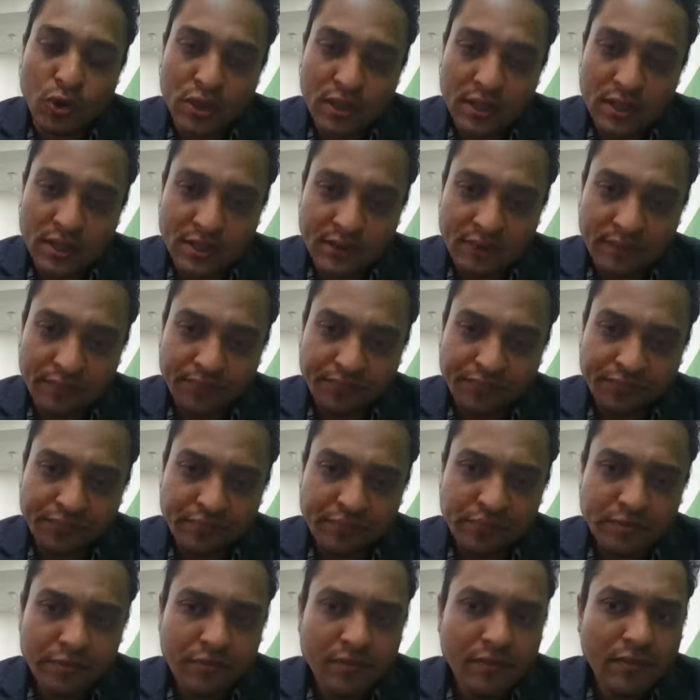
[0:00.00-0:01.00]
courses
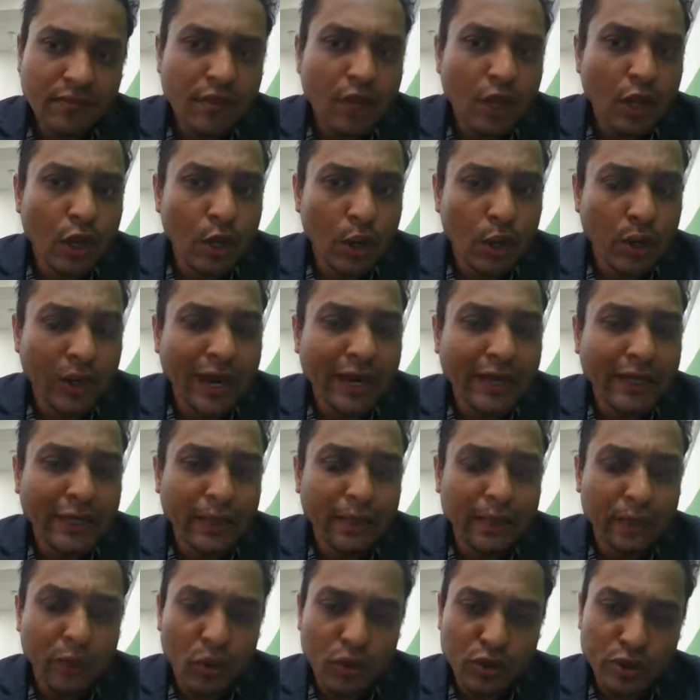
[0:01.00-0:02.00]
look at
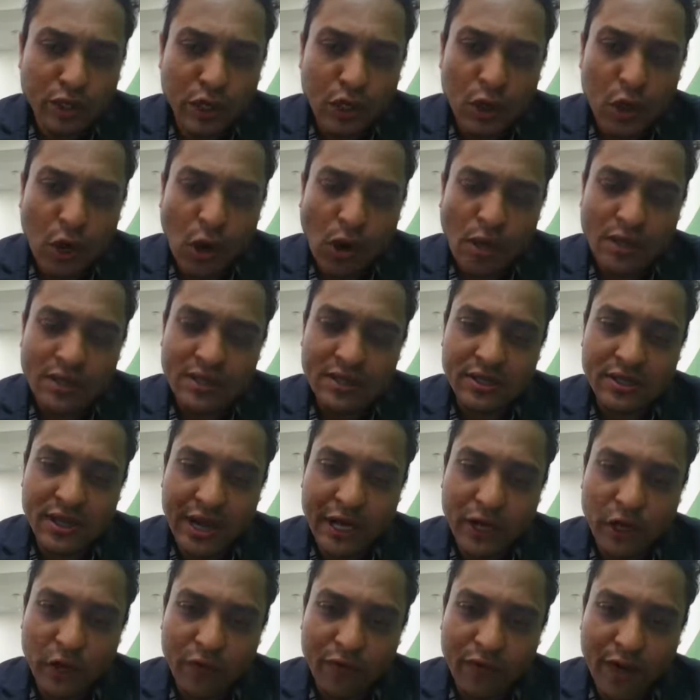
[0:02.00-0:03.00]
the pros and cons
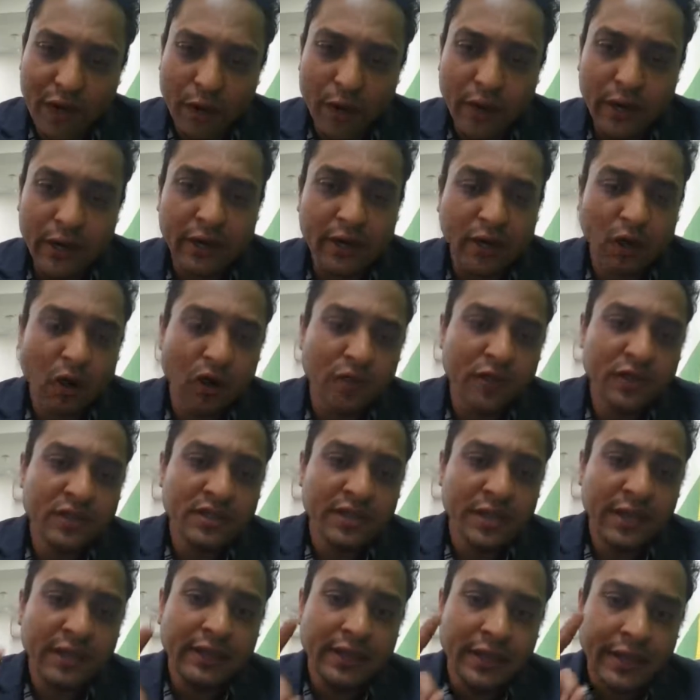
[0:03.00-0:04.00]
try to evaluate
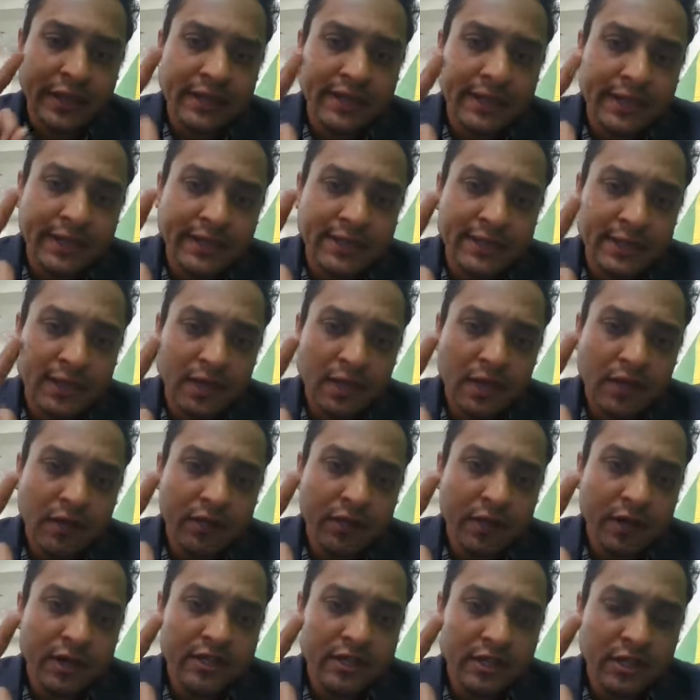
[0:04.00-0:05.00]
always three three things
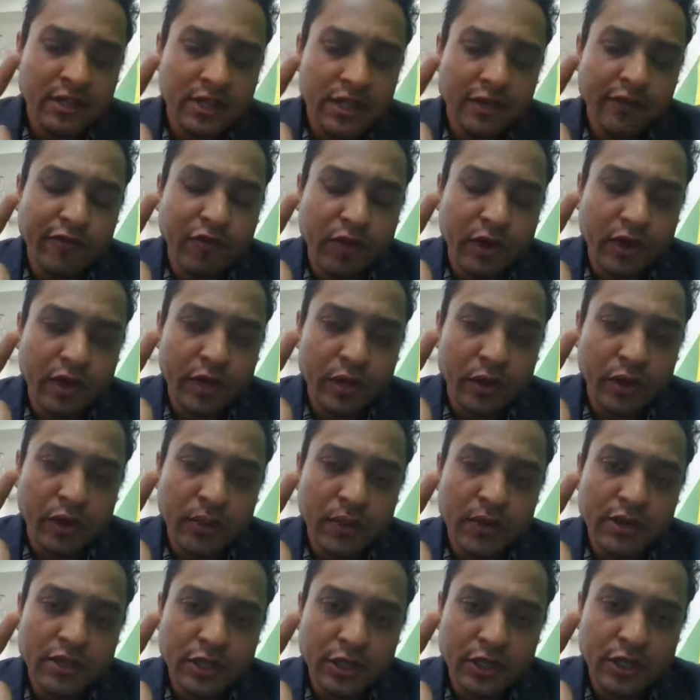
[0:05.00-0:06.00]
when searching for a
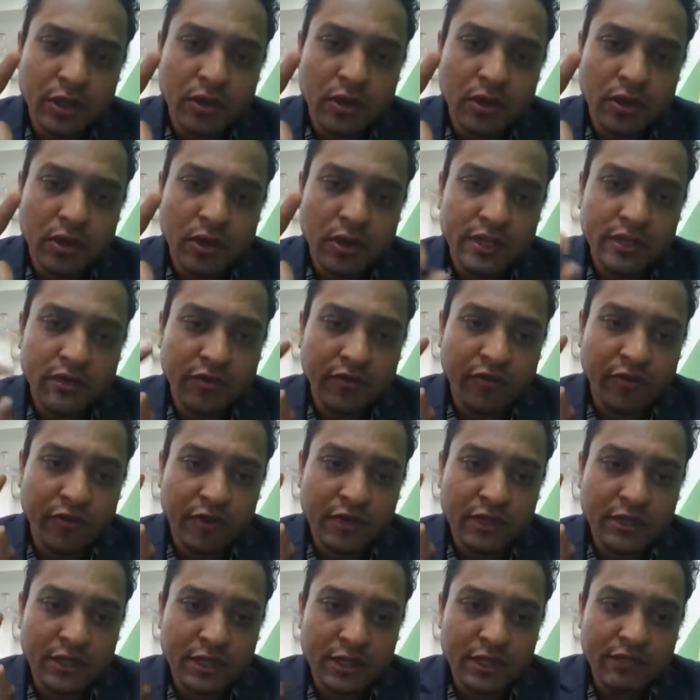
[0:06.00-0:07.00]
university or college
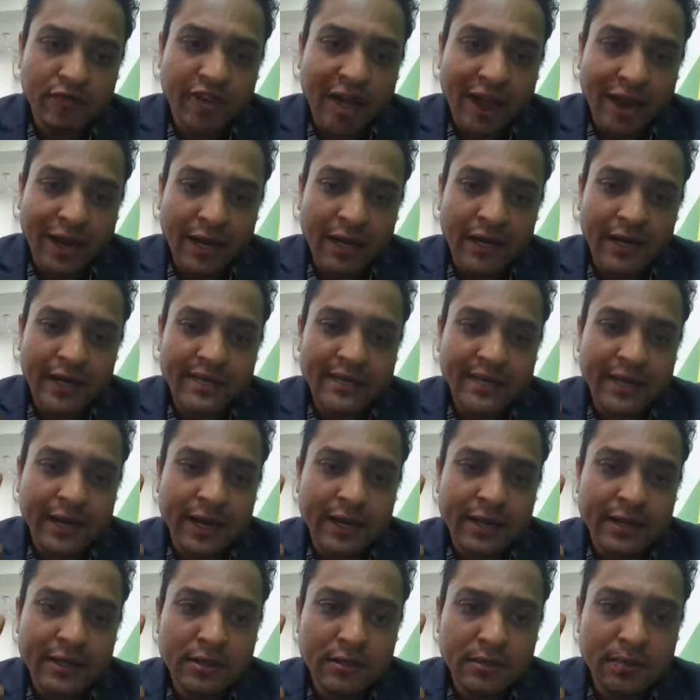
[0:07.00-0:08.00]
first is faculty
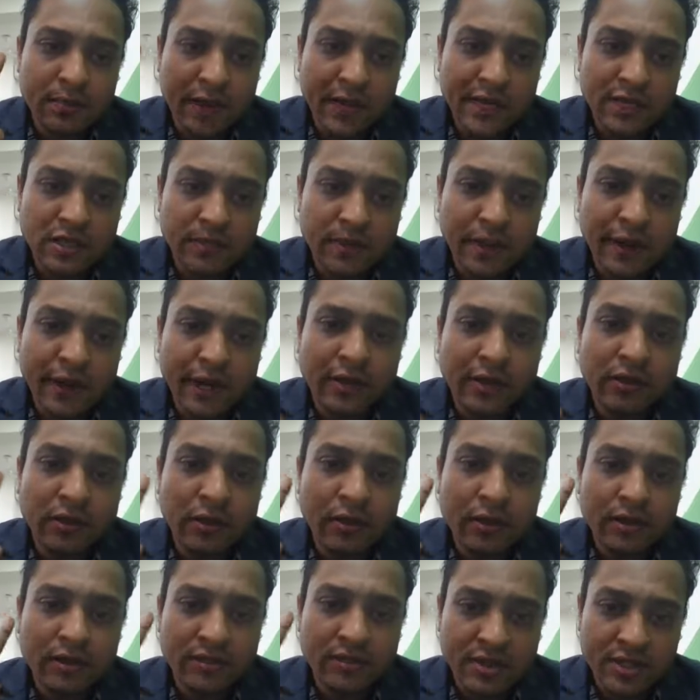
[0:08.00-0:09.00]
second is placement and
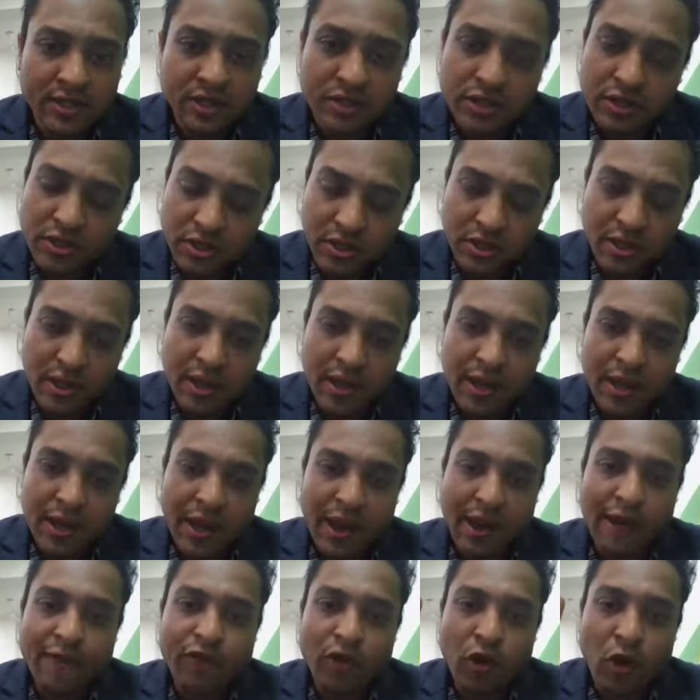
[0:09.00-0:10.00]
third is research
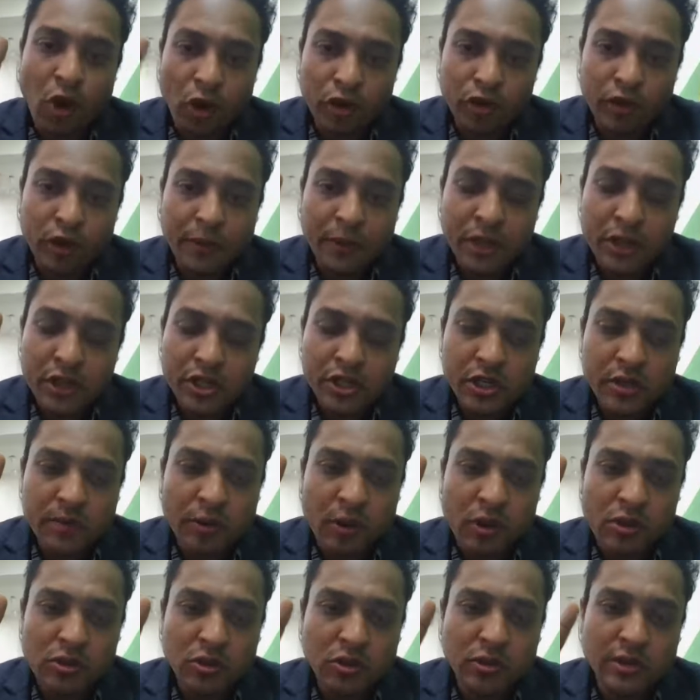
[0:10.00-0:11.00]
and for entrepreneurship
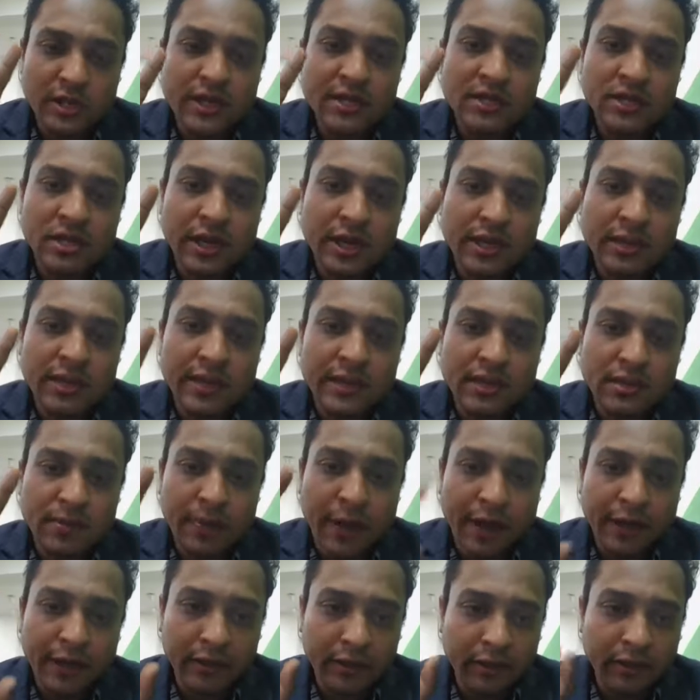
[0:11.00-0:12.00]
also these three things
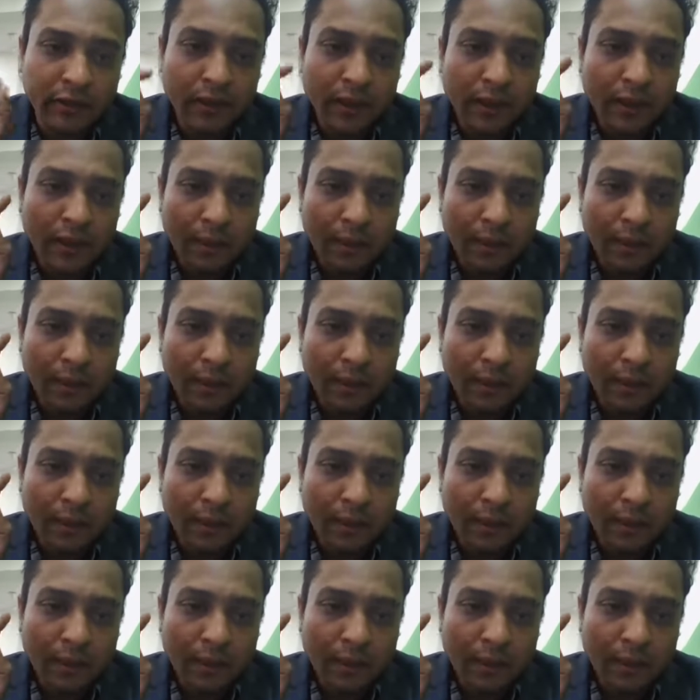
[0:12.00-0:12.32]
matter